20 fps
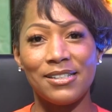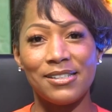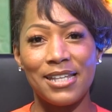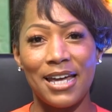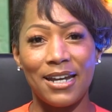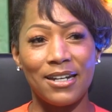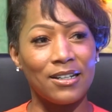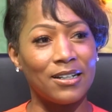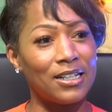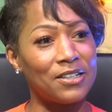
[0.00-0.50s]
Is
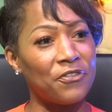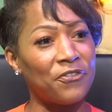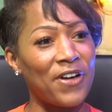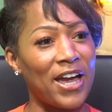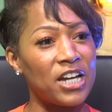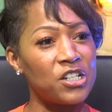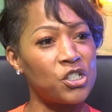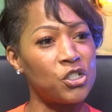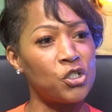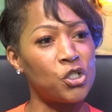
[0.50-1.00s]
that a
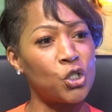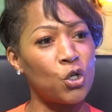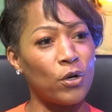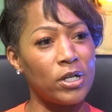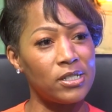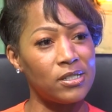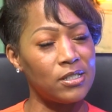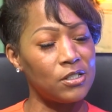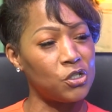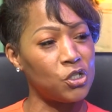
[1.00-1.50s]
fashion
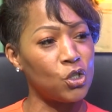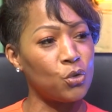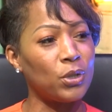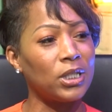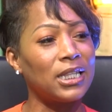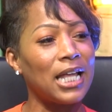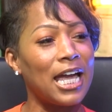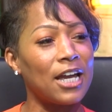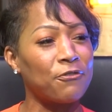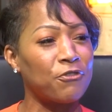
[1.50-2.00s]
choice that you
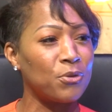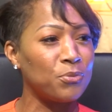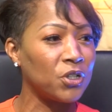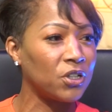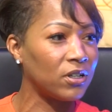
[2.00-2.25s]
would like from